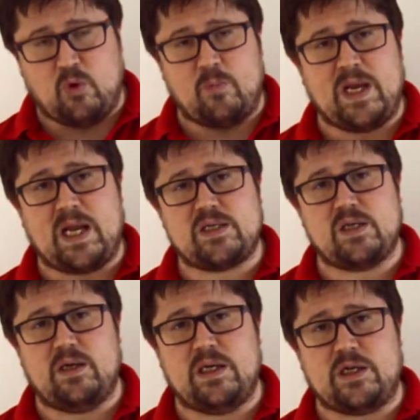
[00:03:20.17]
will be an
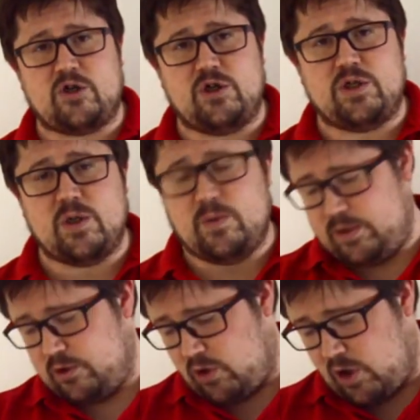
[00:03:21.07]
excellent addition to
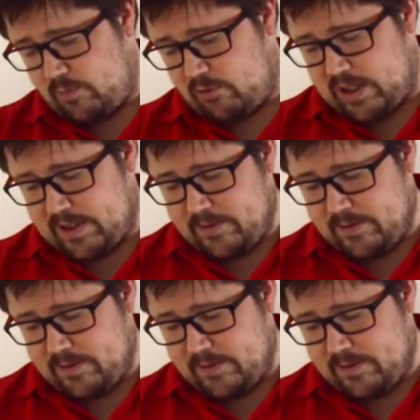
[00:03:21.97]
your armoury.